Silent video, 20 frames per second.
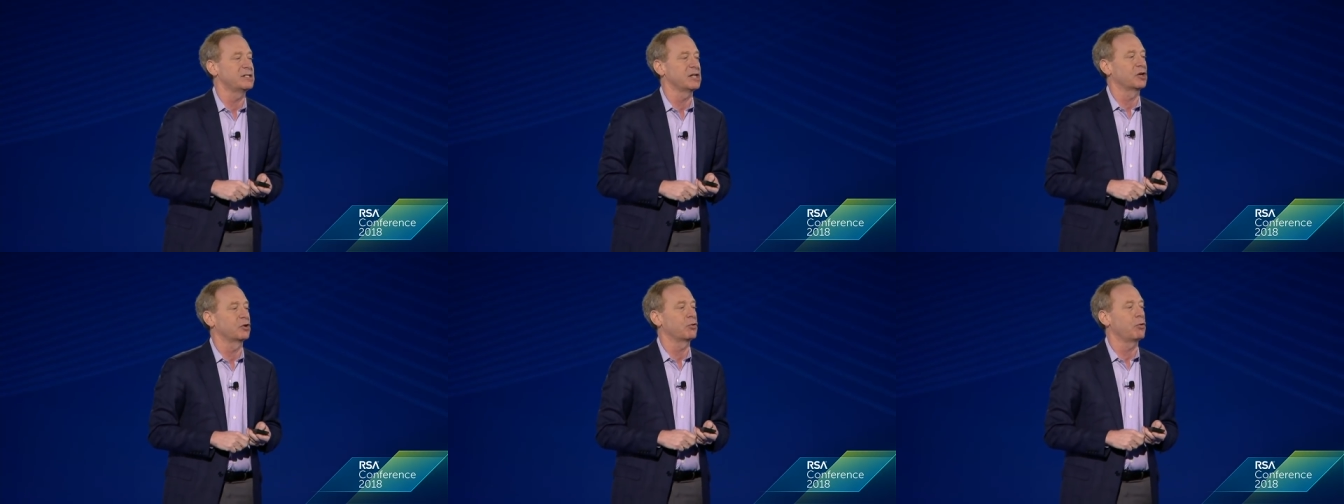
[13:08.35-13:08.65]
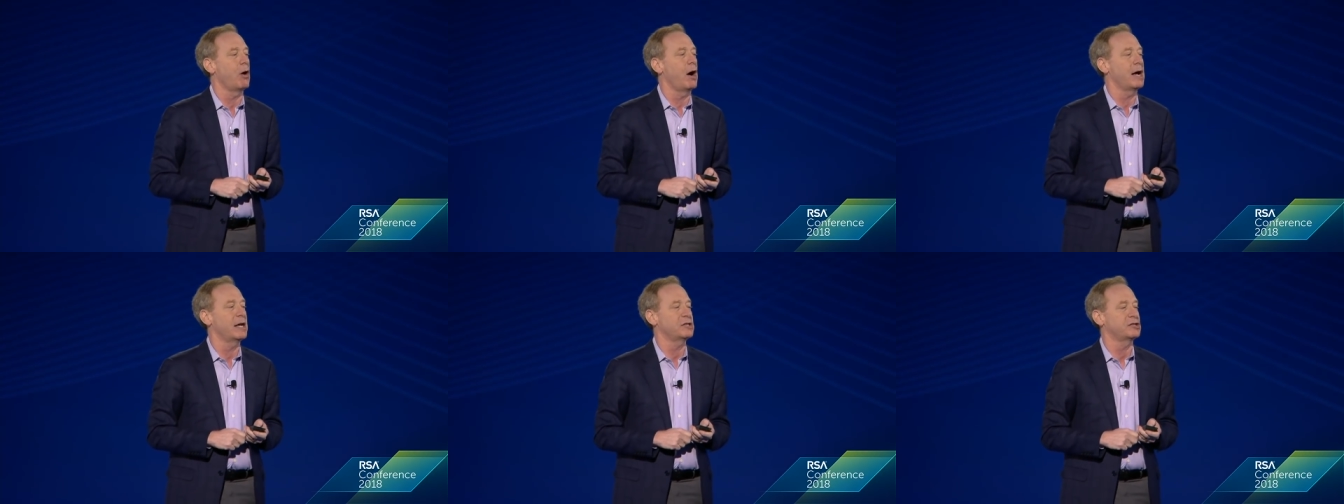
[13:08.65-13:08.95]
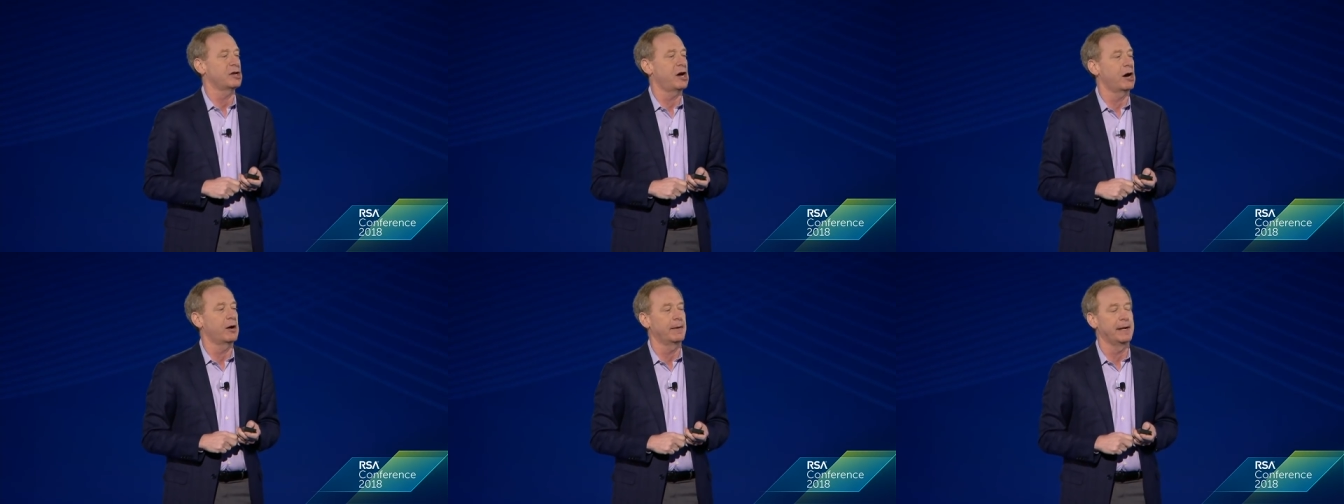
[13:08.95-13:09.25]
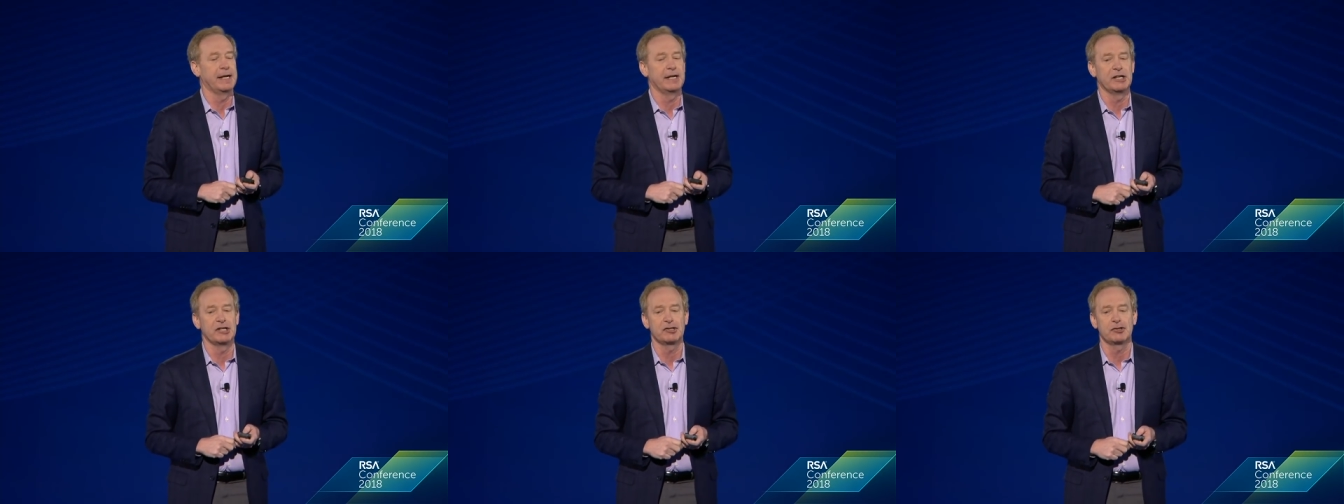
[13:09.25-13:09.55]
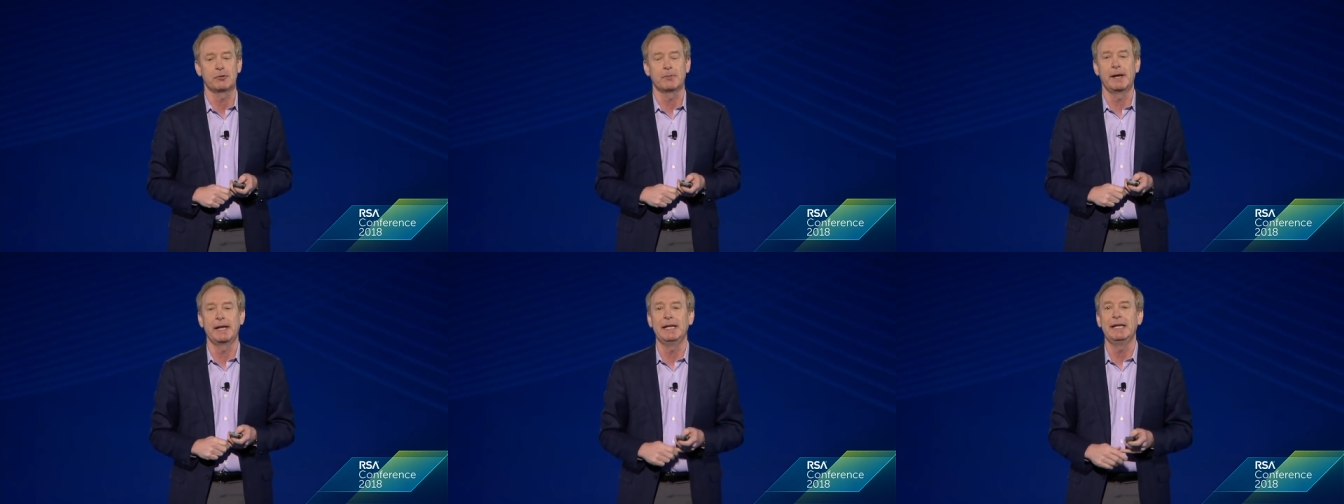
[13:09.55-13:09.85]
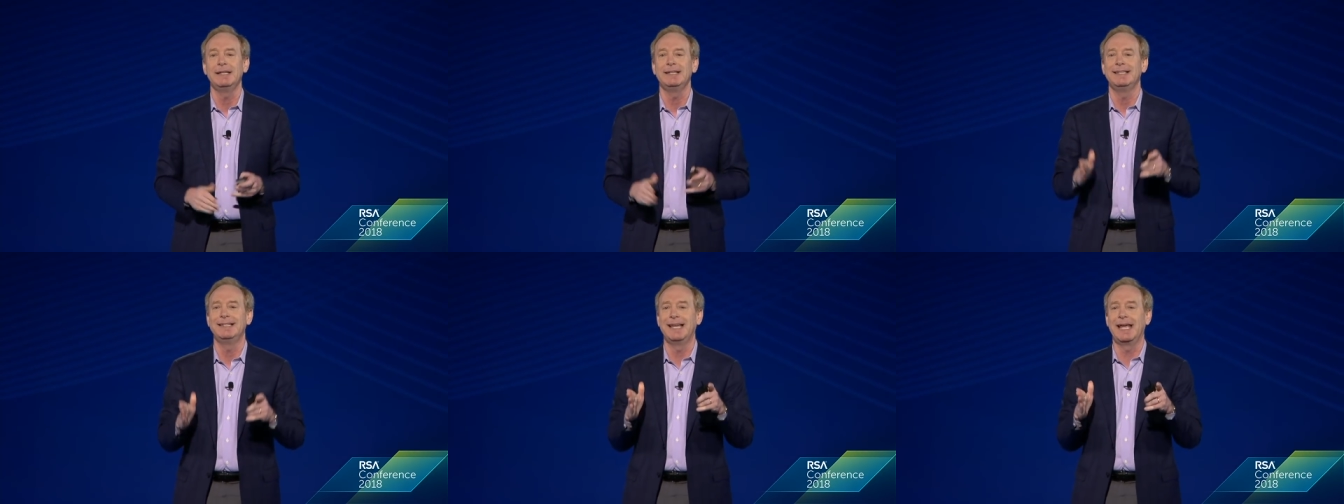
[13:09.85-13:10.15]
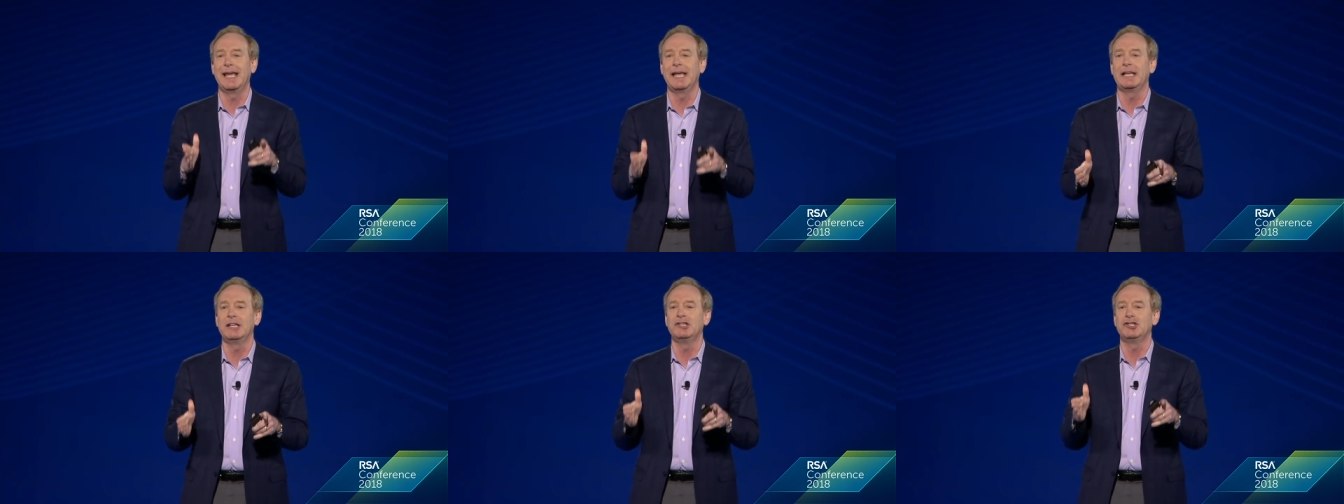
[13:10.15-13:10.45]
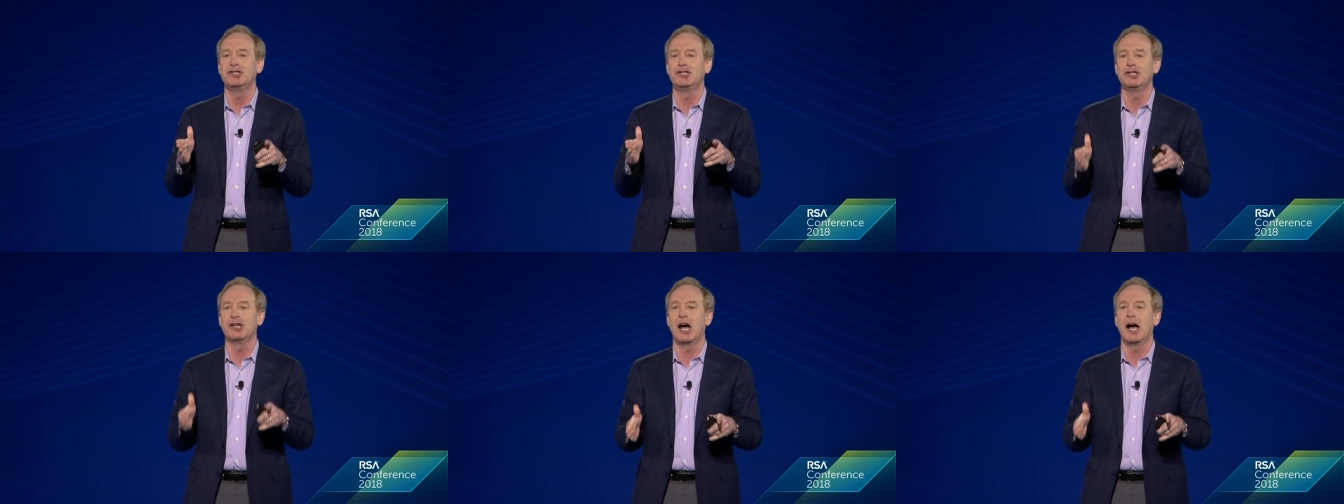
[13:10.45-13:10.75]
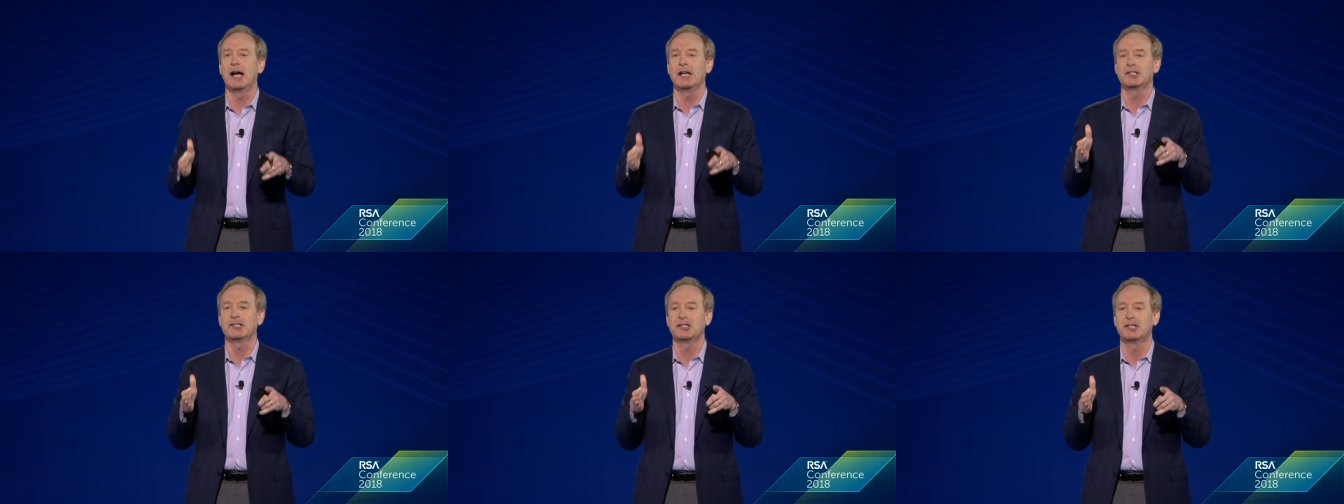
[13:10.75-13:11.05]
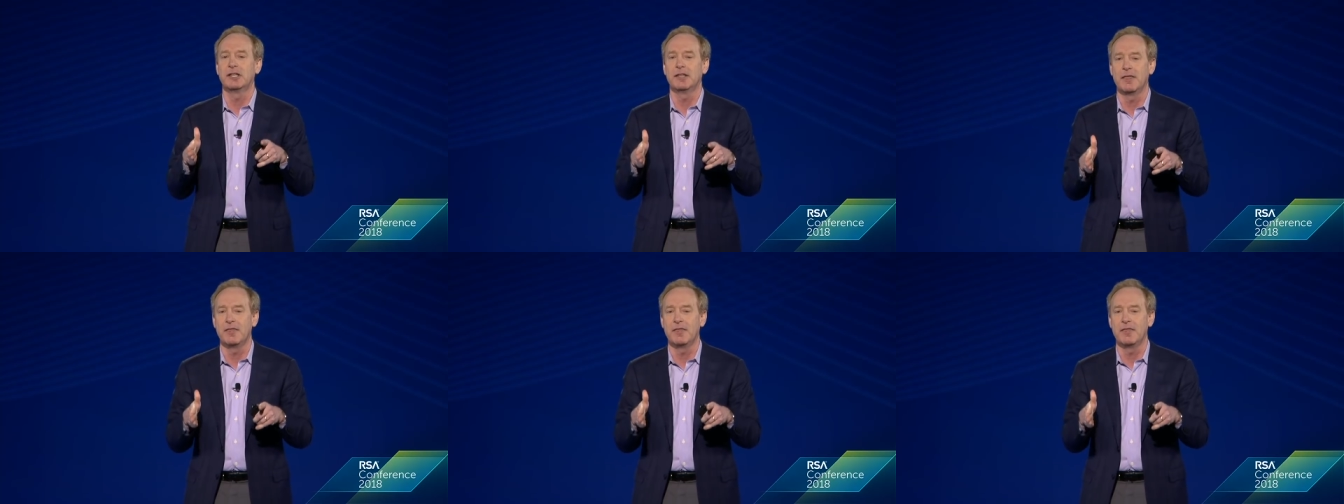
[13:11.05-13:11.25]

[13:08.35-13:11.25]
across our industry did just